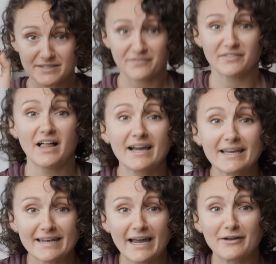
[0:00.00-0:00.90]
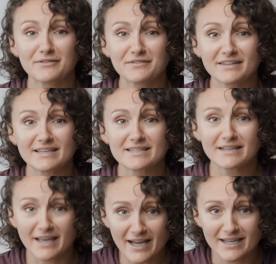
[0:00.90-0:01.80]
that's flying out of this
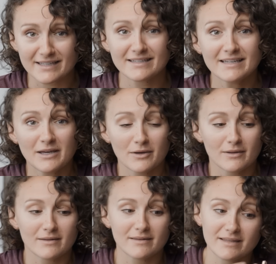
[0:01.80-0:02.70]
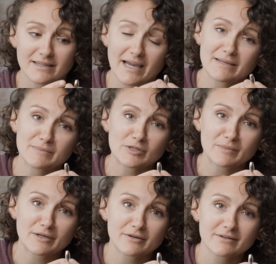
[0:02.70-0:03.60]
gun. The nine
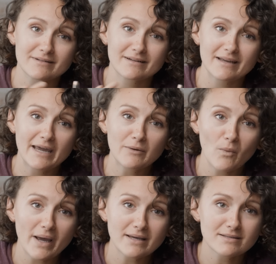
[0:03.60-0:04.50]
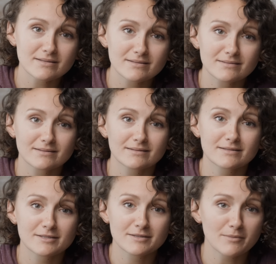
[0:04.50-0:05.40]
millimeter, it weighs
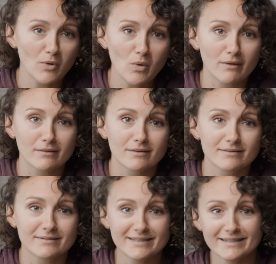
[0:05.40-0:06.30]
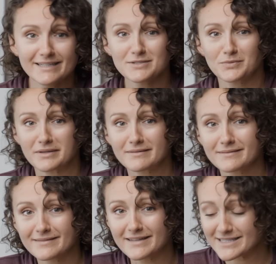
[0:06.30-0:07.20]
some more than this one.
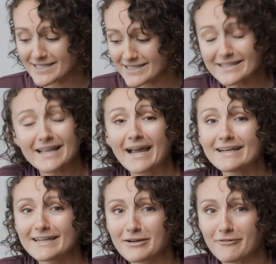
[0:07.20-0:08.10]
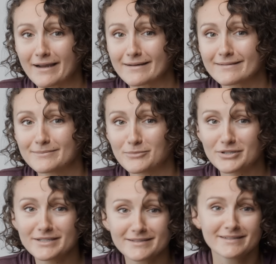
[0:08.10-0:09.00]
This is a 90 grain
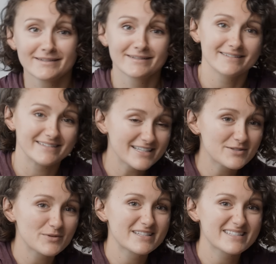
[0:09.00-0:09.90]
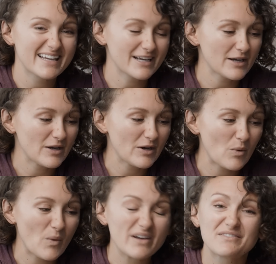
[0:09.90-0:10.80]
bullet. This one's like
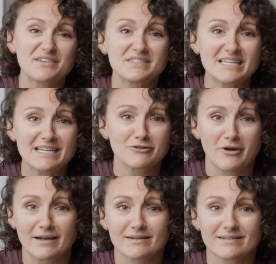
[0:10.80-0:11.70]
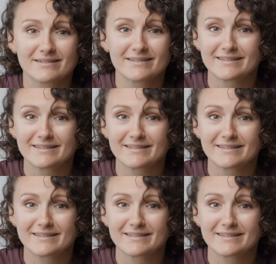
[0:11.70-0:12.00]
a 115 grain.